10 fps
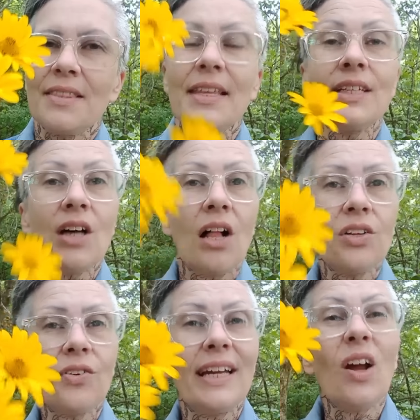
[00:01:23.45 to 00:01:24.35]
They
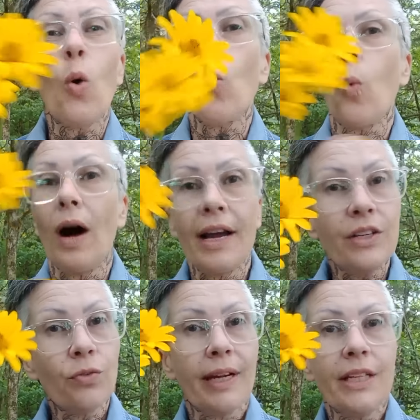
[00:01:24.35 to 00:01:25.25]
tolerate a
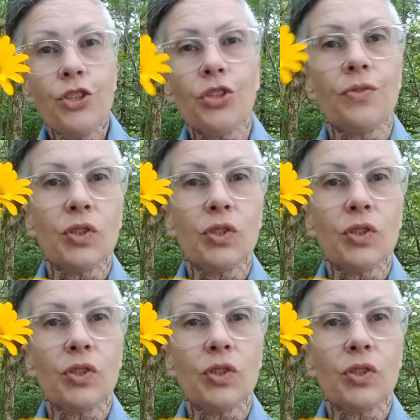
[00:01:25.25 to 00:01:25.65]
wide range of